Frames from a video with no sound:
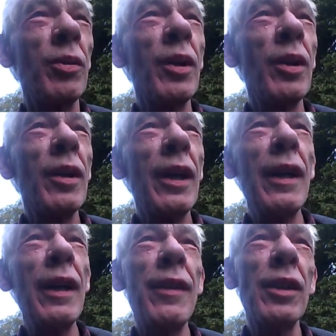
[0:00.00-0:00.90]
to
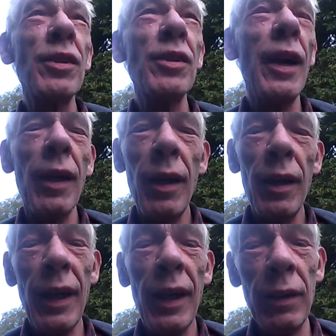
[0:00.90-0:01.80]
get things like
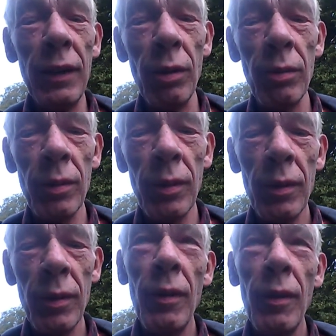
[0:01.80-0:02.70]
kettle
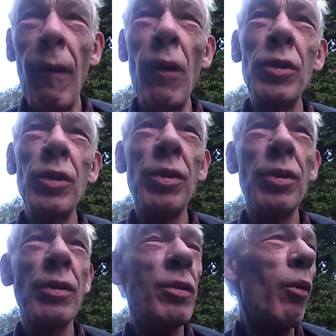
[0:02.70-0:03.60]
or
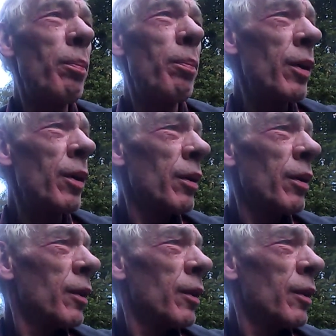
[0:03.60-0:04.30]
soap or